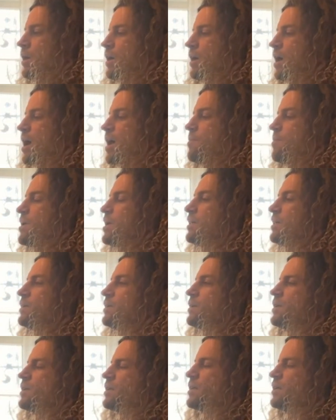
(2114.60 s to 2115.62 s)
I
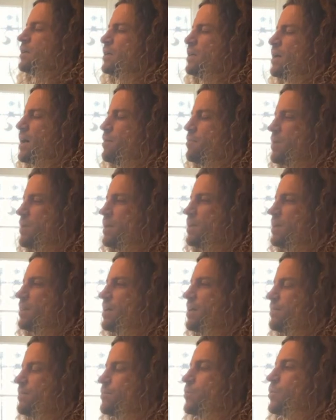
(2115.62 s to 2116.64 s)
make
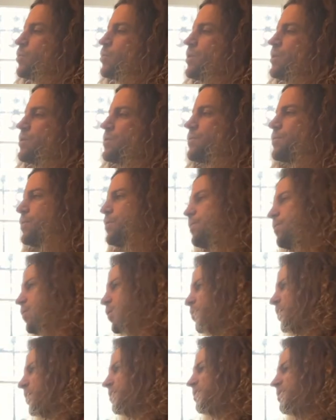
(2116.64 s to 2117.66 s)
life more wonderful for
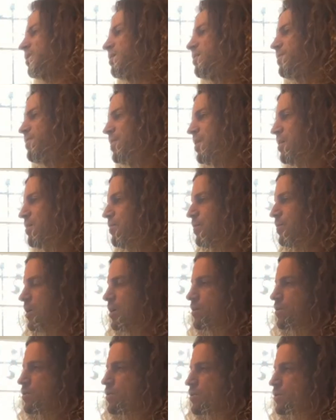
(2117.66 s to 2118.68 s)
myself and for
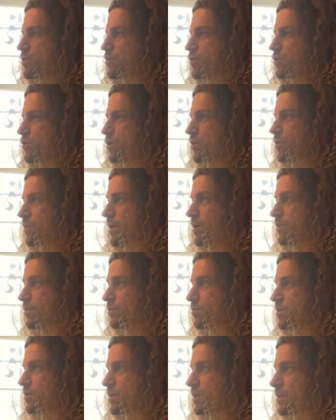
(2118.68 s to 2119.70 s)
others around
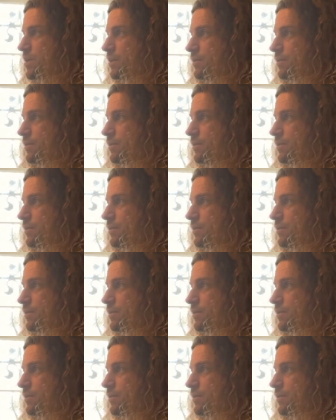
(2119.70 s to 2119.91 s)
me.